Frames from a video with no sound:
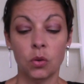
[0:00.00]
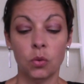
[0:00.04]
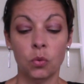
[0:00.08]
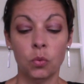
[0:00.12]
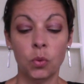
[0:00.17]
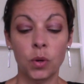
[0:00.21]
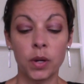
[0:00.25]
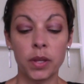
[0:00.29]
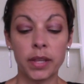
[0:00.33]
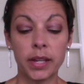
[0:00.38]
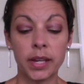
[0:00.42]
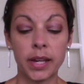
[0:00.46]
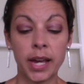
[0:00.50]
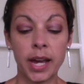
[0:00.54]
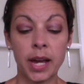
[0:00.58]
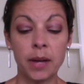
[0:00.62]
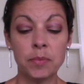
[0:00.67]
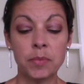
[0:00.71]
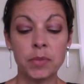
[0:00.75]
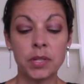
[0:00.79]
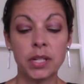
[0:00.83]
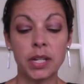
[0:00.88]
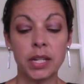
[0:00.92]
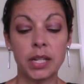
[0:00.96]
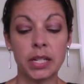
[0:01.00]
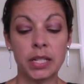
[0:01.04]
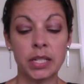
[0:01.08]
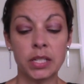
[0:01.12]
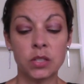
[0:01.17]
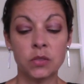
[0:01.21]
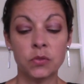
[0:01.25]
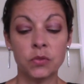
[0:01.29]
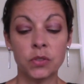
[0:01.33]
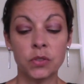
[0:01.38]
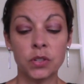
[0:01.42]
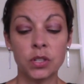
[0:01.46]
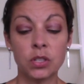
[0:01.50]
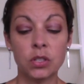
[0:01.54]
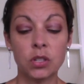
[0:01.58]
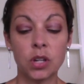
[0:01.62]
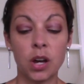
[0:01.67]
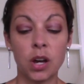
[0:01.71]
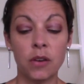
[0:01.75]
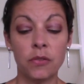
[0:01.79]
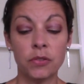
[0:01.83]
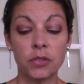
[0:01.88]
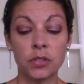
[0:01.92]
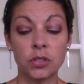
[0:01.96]
where the captain and his first
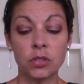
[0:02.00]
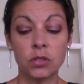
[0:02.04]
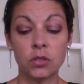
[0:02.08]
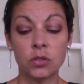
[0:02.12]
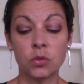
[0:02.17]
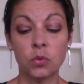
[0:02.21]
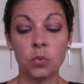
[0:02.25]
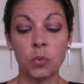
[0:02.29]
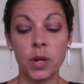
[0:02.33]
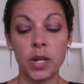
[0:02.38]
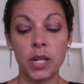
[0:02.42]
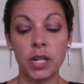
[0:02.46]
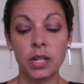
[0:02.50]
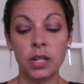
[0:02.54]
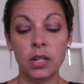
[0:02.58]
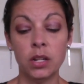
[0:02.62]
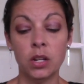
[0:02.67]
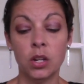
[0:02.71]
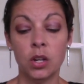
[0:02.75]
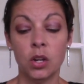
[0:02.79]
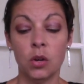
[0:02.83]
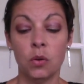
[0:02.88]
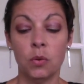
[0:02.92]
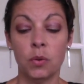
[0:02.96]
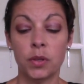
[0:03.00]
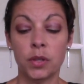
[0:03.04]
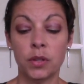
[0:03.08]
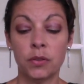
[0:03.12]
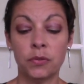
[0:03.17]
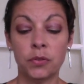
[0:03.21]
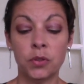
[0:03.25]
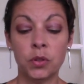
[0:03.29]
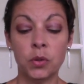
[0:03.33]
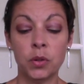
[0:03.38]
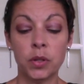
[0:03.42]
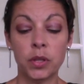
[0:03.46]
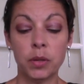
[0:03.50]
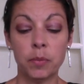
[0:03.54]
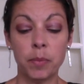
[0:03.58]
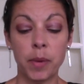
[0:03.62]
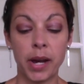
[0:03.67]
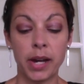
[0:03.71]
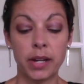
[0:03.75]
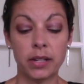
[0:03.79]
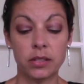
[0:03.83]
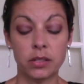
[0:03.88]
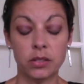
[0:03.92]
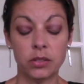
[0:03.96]
officers waited with a few other
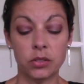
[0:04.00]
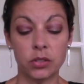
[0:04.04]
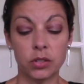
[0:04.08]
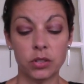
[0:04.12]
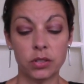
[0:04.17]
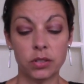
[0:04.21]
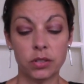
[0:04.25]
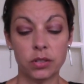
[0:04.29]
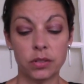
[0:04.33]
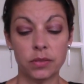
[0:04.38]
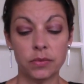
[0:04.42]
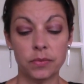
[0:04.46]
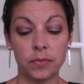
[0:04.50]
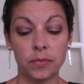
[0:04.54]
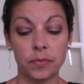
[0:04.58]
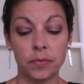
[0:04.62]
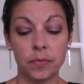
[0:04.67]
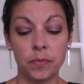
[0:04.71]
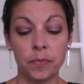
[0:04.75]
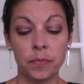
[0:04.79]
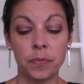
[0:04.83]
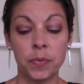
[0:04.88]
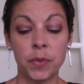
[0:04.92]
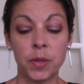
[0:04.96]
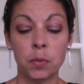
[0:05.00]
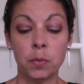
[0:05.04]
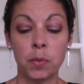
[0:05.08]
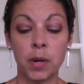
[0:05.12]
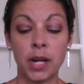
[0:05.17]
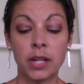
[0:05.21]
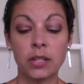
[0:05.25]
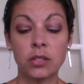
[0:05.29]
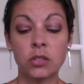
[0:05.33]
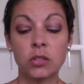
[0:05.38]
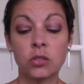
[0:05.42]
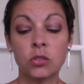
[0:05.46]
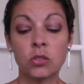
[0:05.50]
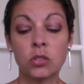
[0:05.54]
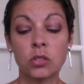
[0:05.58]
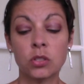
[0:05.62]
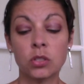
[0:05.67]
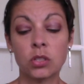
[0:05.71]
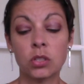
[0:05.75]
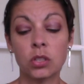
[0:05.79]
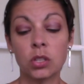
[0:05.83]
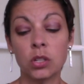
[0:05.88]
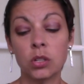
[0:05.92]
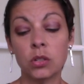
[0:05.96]
passengers. The
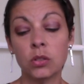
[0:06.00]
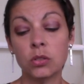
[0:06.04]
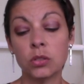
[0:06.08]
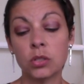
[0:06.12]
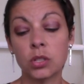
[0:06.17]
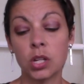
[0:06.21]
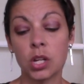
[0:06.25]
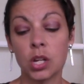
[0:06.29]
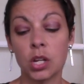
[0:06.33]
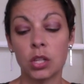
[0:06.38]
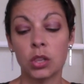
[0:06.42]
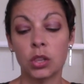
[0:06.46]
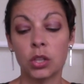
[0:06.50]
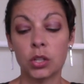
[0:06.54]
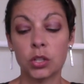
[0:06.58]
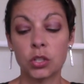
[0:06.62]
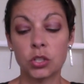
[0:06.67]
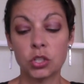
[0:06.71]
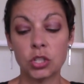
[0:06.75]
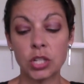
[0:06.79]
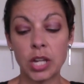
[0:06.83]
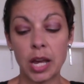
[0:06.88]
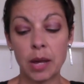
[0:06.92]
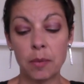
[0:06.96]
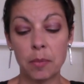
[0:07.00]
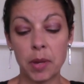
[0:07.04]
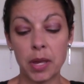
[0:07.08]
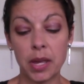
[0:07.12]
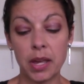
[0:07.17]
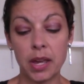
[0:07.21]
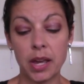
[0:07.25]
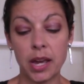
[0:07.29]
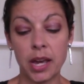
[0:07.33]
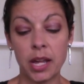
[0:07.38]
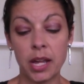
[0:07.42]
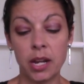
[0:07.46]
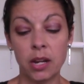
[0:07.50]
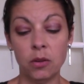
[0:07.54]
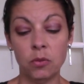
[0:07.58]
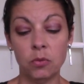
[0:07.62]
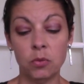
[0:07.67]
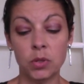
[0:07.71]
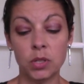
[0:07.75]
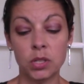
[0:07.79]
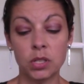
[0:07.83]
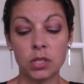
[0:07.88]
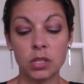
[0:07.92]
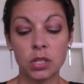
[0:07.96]
passengers' clothes looked shabby, and it
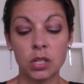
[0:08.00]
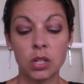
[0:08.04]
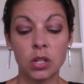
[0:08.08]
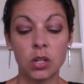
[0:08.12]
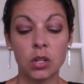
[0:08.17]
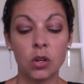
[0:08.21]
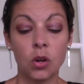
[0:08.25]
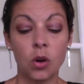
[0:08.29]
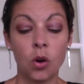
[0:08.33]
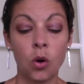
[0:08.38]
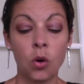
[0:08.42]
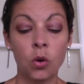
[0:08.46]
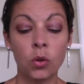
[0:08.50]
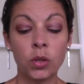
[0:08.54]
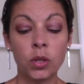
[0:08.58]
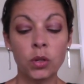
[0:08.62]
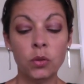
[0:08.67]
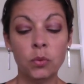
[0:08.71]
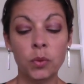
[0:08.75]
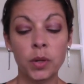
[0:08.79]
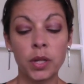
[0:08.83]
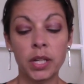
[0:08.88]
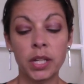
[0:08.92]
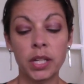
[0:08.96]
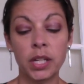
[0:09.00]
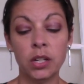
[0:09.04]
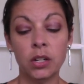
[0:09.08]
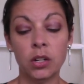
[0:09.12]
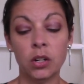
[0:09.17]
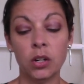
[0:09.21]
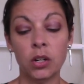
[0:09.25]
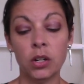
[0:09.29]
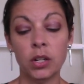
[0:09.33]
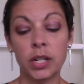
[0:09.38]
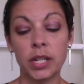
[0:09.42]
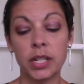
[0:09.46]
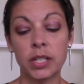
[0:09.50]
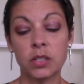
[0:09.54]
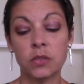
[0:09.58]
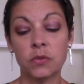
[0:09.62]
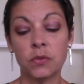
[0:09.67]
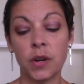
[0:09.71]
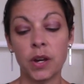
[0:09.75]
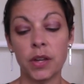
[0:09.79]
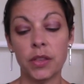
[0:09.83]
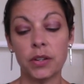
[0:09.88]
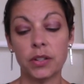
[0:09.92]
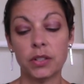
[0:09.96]
was only when he heard his
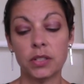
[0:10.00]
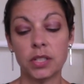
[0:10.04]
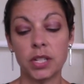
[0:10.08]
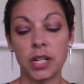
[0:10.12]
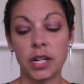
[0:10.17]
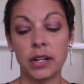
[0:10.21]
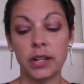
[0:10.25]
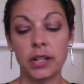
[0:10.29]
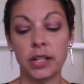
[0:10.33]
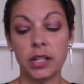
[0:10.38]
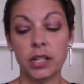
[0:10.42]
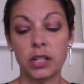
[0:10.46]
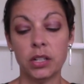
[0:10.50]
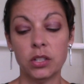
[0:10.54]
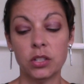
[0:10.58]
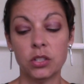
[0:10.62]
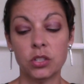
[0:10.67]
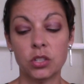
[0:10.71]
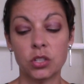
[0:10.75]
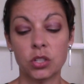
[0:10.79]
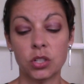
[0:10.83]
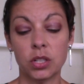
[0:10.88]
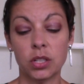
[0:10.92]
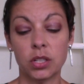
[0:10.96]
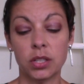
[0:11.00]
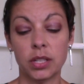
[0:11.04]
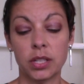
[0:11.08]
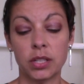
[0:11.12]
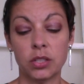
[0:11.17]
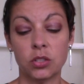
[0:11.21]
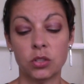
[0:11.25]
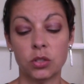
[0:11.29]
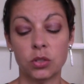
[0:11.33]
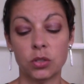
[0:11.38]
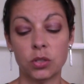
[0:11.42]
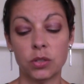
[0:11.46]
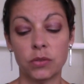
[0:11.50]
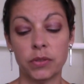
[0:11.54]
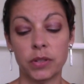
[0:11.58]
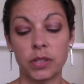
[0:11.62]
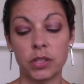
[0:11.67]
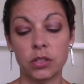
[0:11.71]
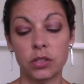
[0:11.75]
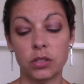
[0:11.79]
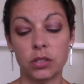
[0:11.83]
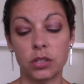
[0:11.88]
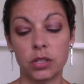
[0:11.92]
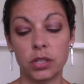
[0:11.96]
father tearing his shirt that Josef
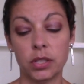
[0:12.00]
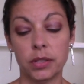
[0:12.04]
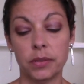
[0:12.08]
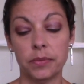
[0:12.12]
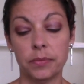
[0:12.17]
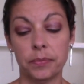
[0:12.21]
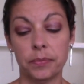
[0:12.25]
understood.